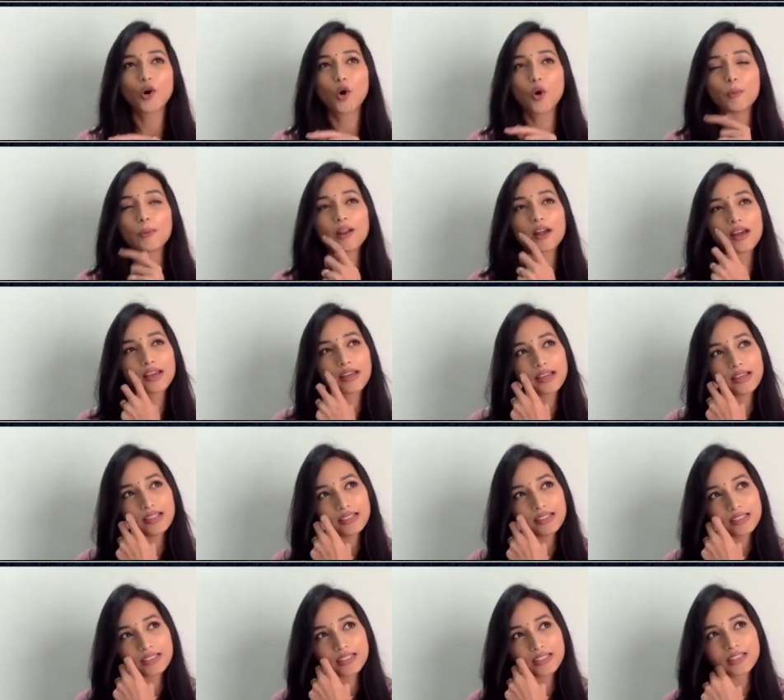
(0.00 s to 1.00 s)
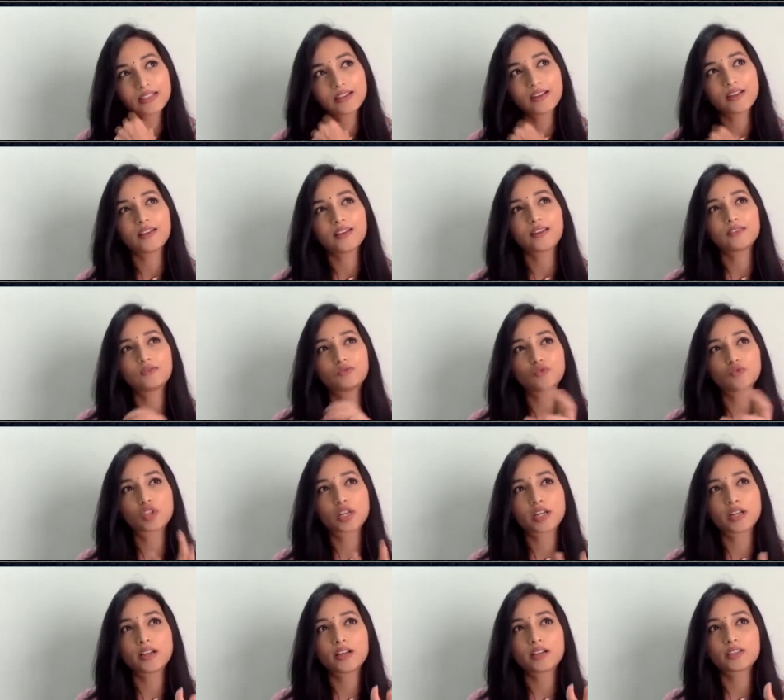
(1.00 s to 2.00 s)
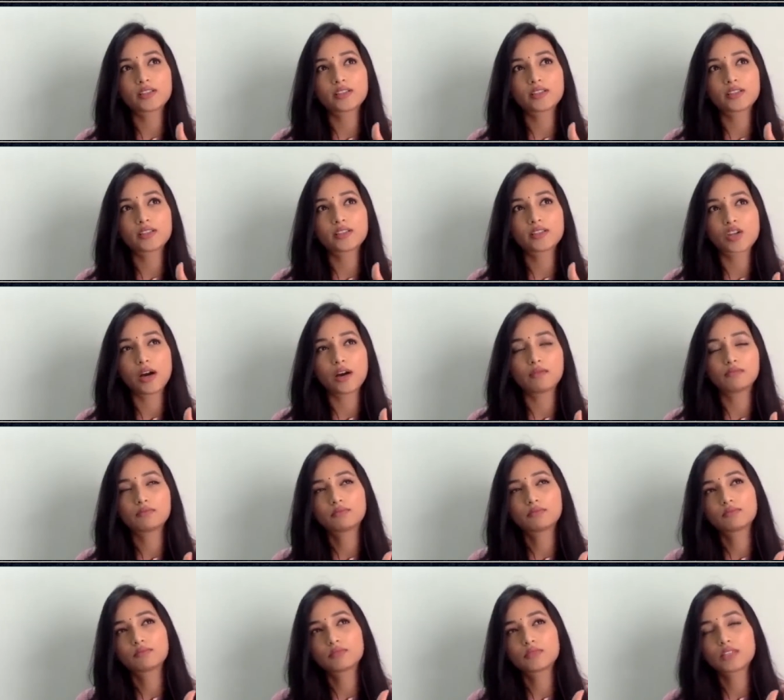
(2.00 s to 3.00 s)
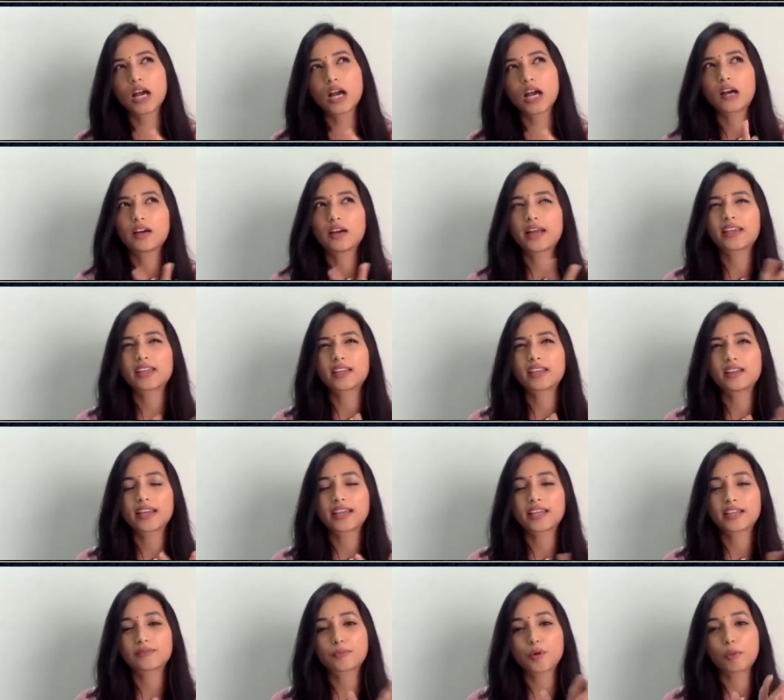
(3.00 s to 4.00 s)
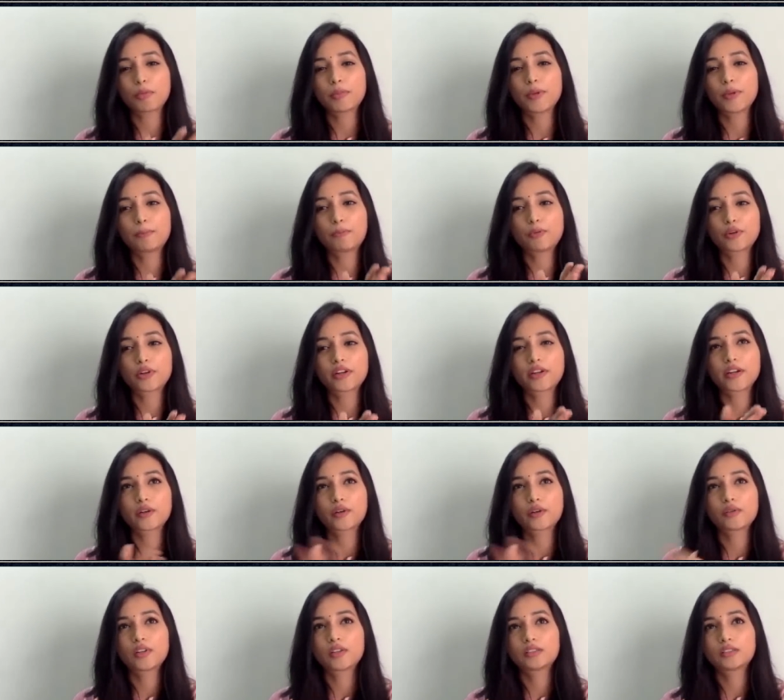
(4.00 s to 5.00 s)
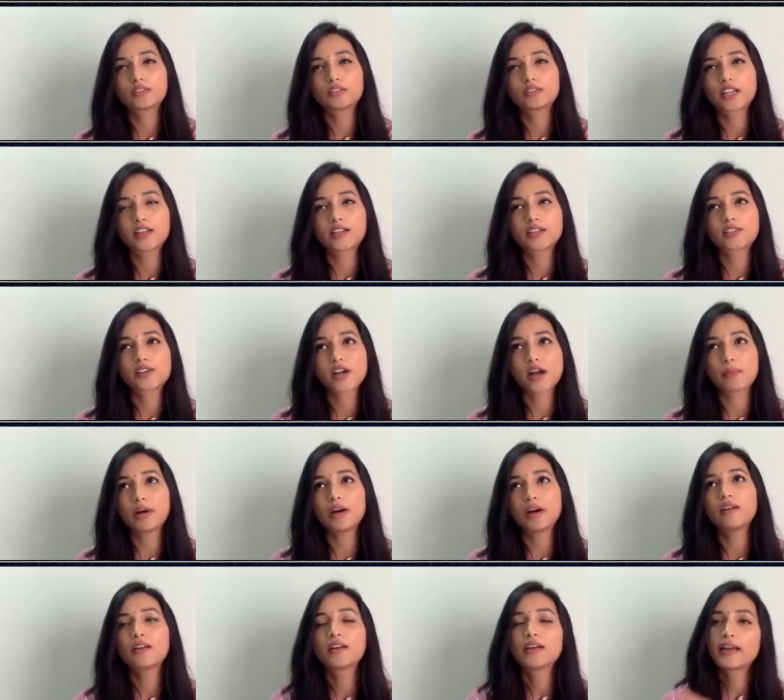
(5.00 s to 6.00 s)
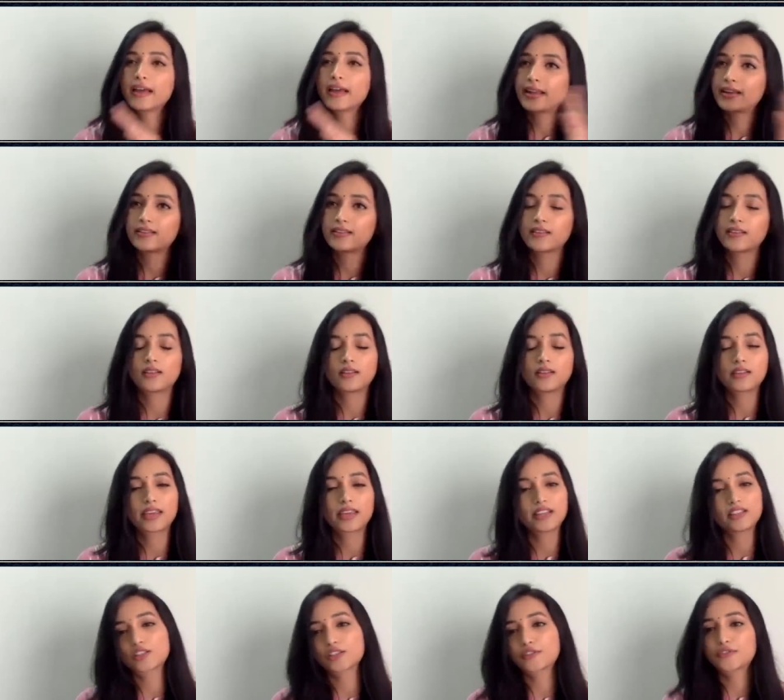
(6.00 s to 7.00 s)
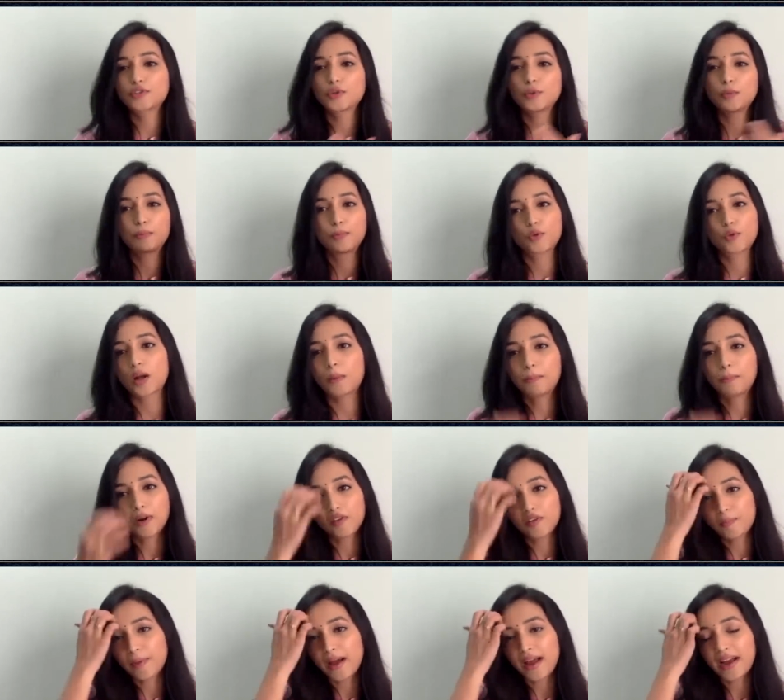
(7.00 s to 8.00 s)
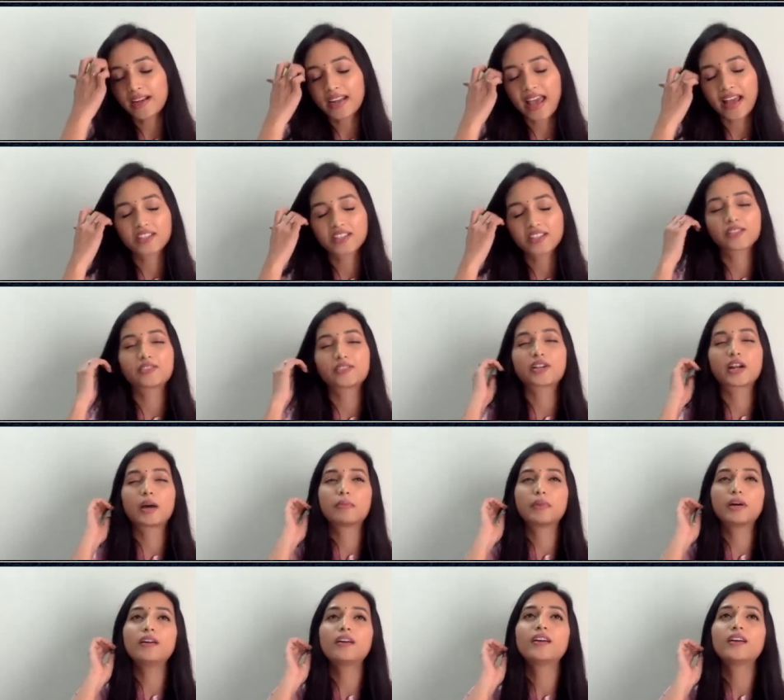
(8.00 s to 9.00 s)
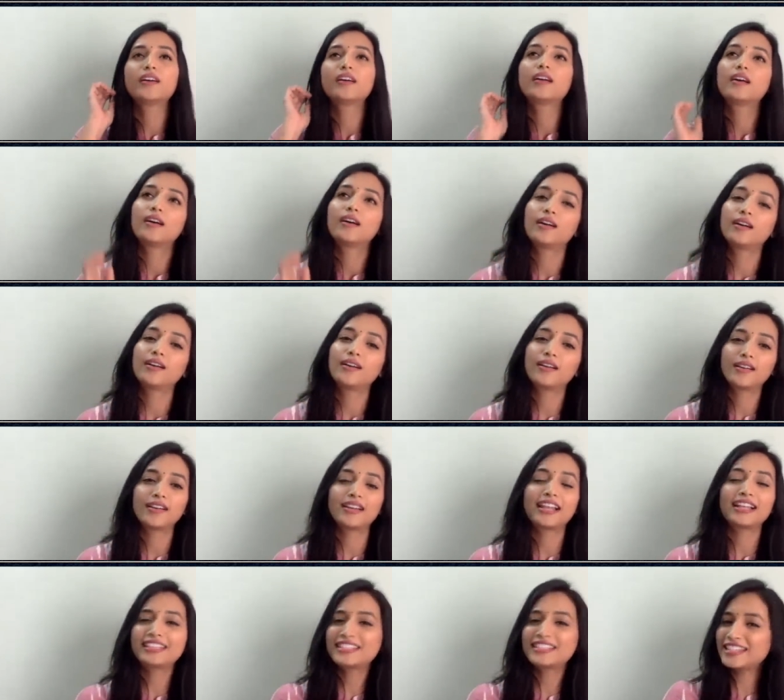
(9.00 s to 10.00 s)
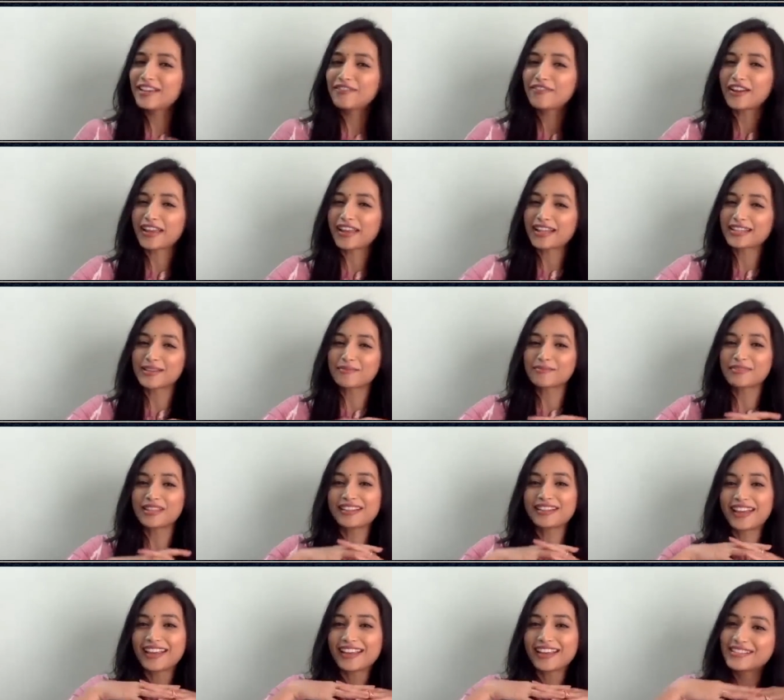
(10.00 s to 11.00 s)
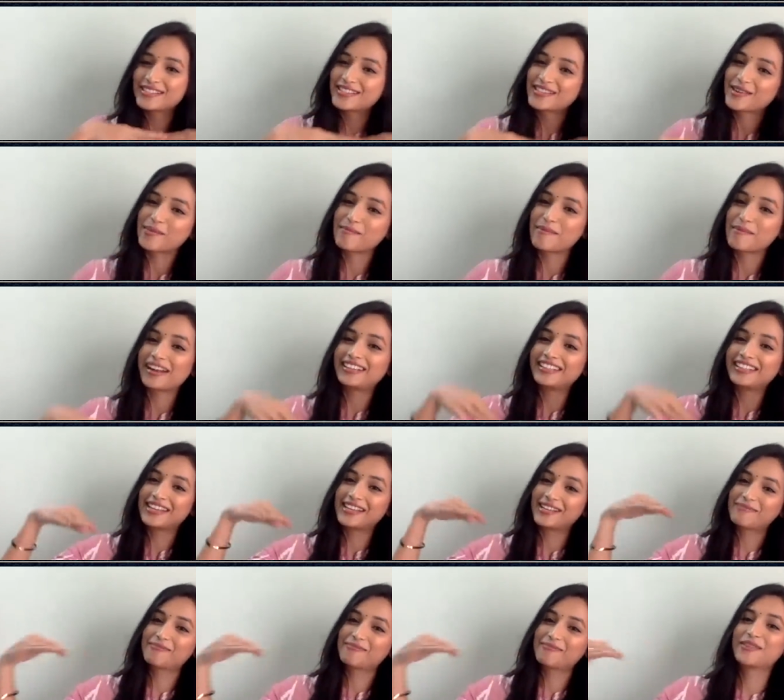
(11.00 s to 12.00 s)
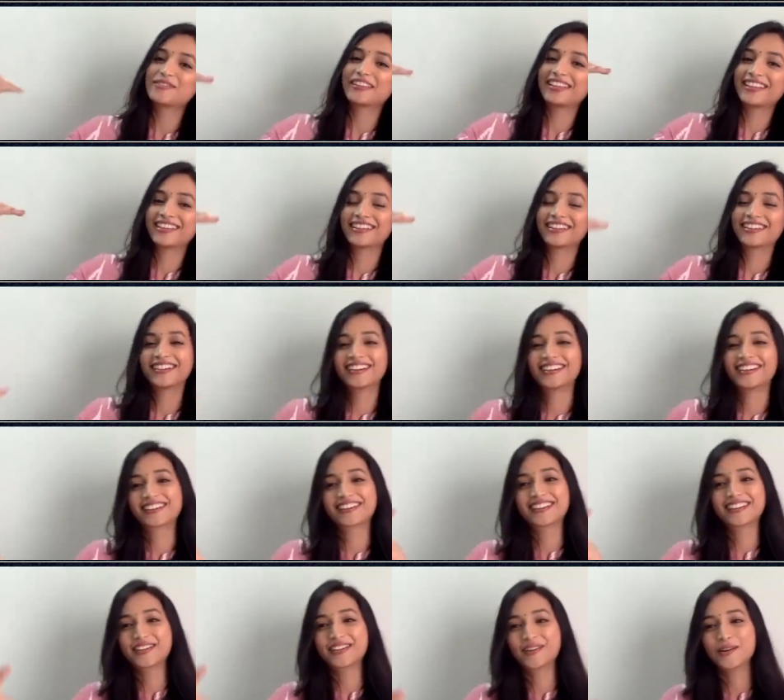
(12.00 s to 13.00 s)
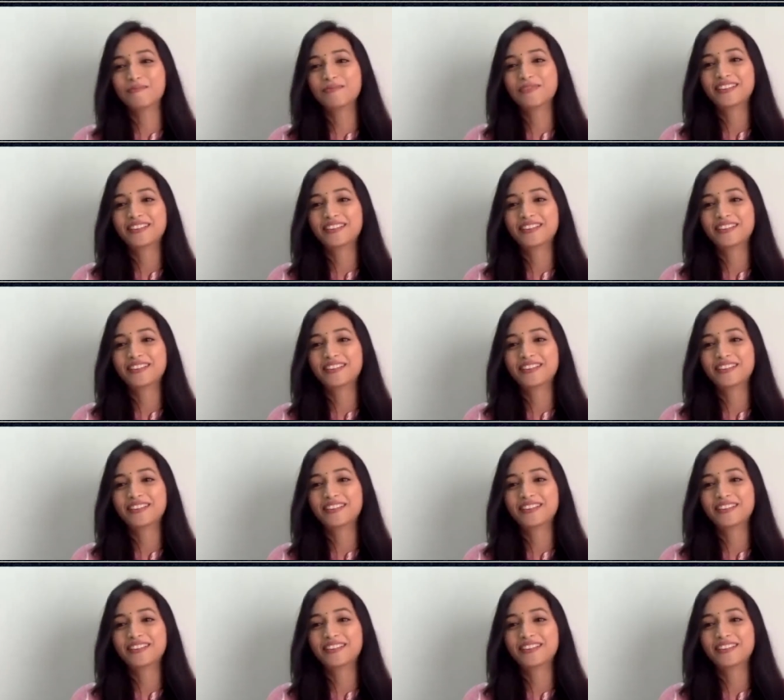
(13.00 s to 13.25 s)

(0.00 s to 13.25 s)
Cobra is a thriller drama. Yeah, I can I can probably put it into a thriller drama and uh, K G F to pura power-packed action drama. Uh, let's see if I get something nice, romantic movie. I really hope.